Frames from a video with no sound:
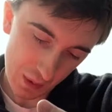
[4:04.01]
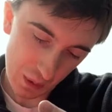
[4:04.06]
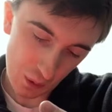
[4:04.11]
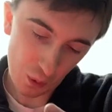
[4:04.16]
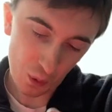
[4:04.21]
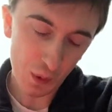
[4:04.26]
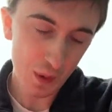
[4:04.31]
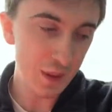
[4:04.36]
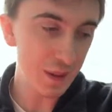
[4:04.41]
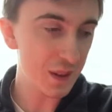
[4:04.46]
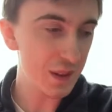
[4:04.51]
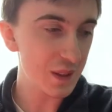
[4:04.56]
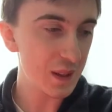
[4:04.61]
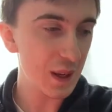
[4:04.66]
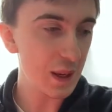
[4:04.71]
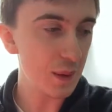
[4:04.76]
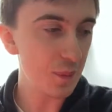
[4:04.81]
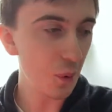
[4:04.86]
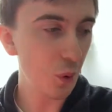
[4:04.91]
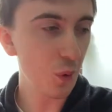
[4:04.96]
All in the
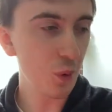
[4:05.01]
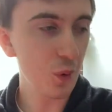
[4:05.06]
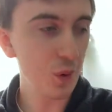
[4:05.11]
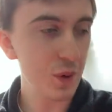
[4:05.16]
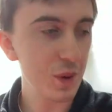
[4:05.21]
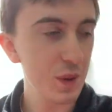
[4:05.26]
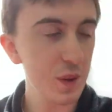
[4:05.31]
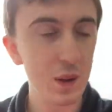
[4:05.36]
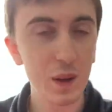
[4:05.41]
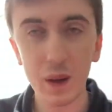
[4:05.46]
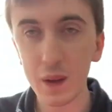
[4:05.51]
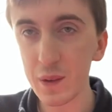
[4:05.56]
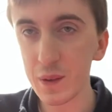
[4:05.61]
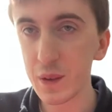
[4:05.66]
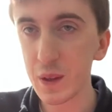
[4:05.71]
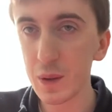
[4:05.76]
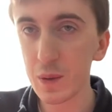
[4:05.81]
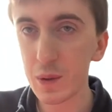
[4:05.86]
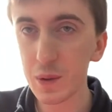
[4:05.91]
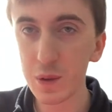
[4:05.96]
same order as
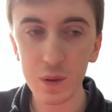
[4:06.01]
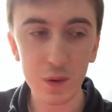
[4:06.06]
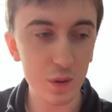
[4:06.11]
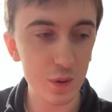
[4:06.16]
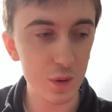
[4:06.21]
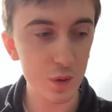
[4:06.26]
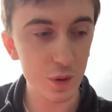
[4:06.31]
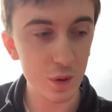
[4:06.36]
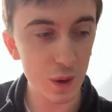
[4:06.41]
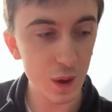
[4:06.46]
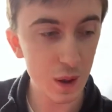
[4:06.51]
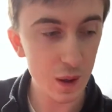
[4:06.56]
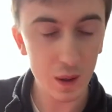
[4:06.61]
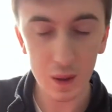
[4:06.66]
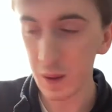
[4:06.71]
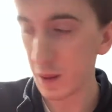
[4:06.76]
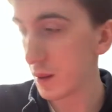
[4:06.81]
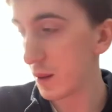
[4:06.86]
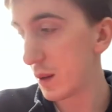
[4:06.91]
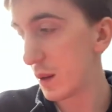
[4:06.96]
the original track
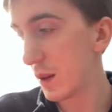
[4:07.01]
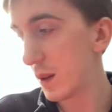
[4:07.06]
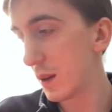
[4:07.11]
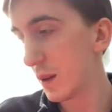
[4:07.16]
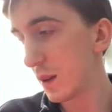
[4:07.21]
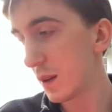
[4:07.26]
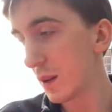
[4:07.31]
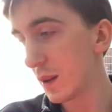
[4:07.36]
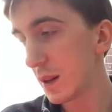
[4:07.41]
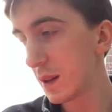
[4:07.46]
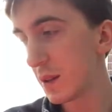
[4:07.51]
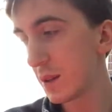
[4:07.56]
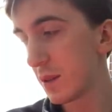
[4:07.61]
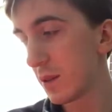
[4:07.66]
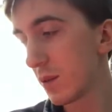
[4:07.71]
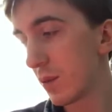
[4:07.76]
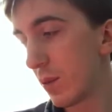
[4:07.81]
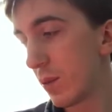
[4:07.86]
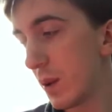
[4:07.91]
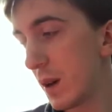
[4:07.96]
list
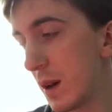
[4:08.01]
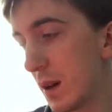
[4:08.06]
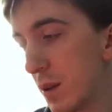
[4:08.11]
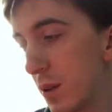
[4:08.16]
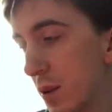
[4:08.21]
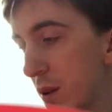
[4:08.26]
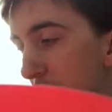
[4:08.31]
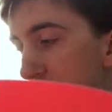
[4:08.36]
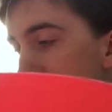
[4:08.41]
as well.